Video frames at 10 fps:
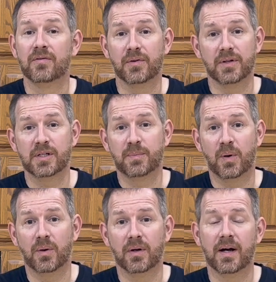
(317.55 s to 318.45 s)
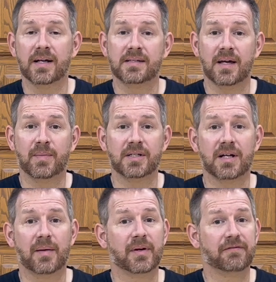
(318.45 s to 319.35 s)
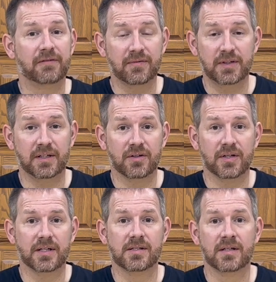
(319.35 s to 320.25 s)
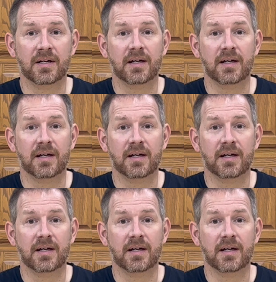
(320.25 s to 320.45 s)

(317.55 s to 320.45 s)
For this pour, I set my shop at 50 degrees